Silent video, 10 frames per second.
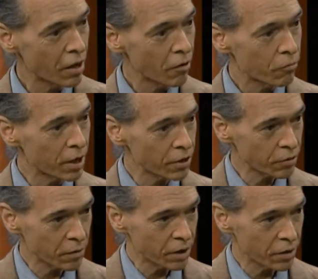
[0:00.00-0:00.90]
we
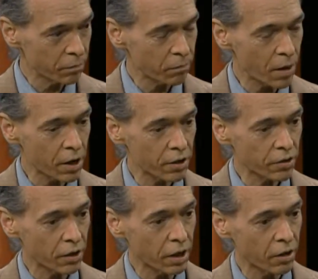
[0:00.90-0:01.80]
also have the other part
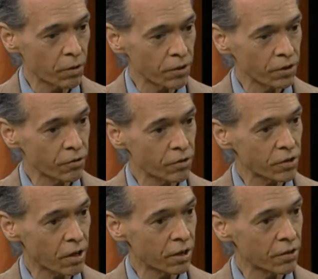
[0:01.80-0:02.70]
where the students
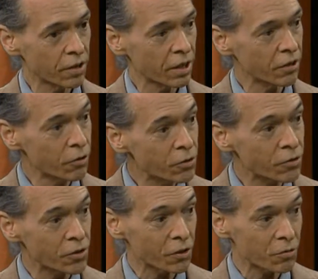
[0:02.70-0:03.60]
are the
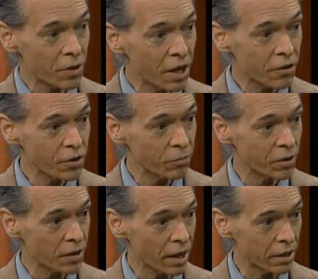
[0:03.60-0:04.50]
users, the creators
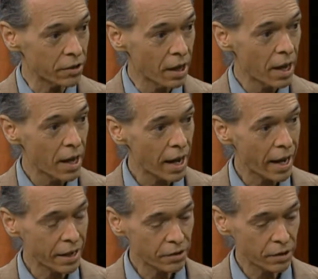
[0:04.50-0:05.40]
with that.
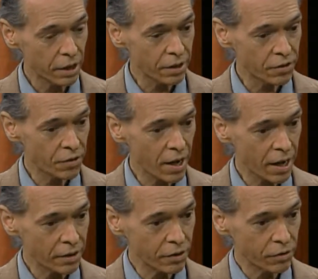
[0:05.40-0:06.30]
And it's
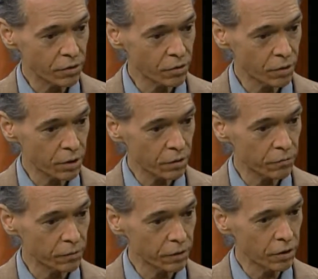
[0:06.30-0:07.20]
that sort
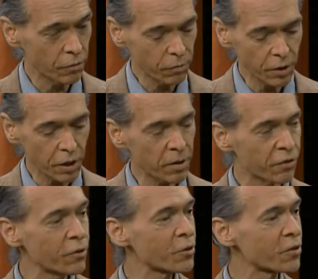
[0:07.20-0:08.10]
of, if we talk about the
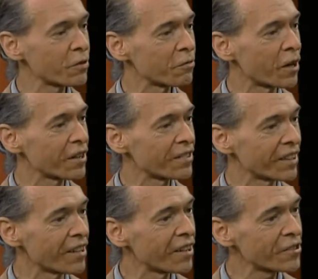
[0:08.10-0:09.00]
fusion of art and
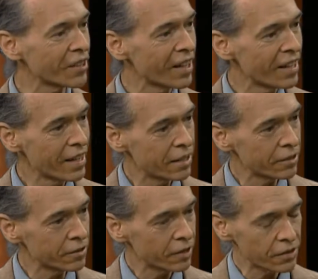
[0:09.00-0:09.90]
technology,
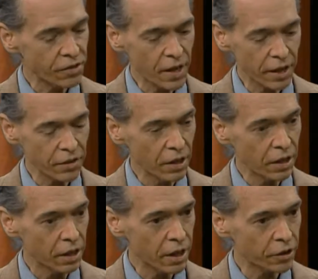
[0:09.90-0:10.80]
it's that
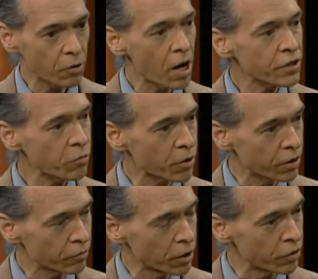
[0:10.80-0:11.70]

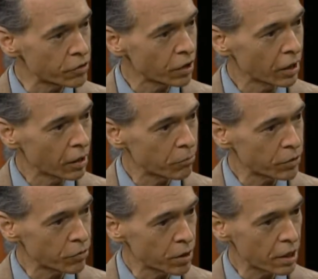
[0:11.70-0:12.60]
crossroads
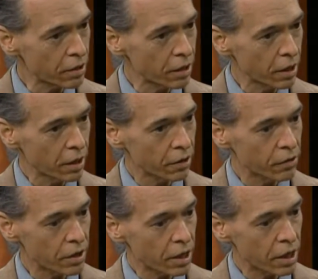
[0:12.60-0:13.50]
between
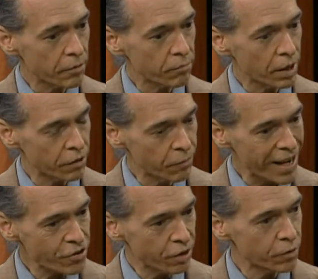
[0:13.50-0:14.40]
the
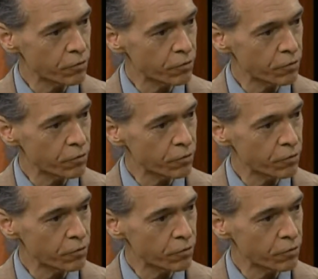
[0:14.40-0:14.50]
innovation of new